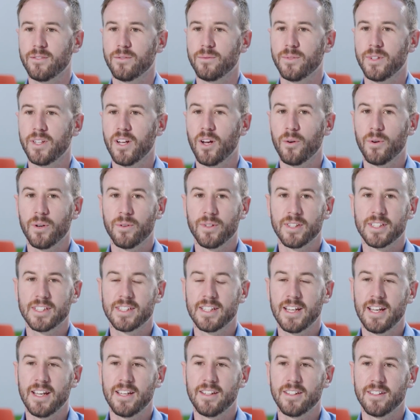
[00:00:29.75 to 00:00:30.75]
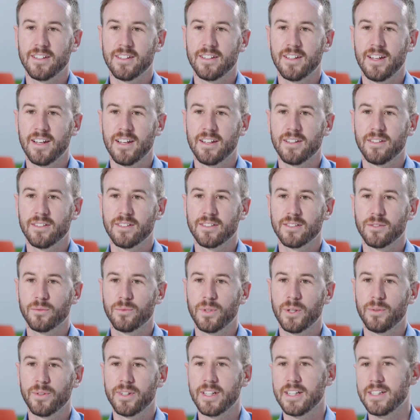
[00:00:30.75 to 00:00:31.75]
we know where we stand and
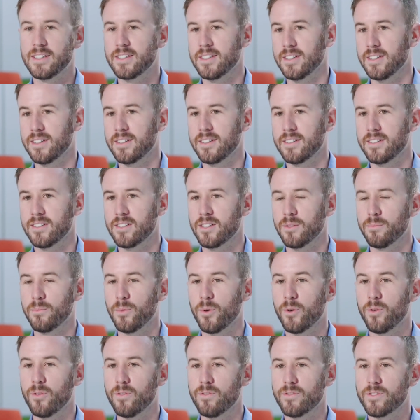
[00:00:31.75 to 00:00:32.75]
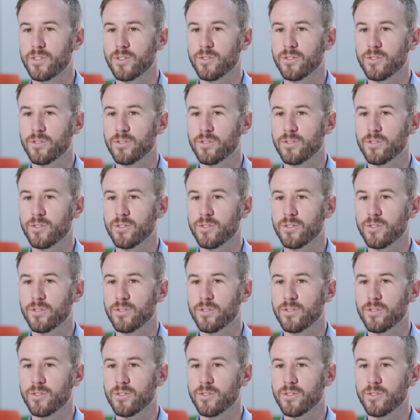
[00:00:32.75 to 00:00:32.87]
where we need to move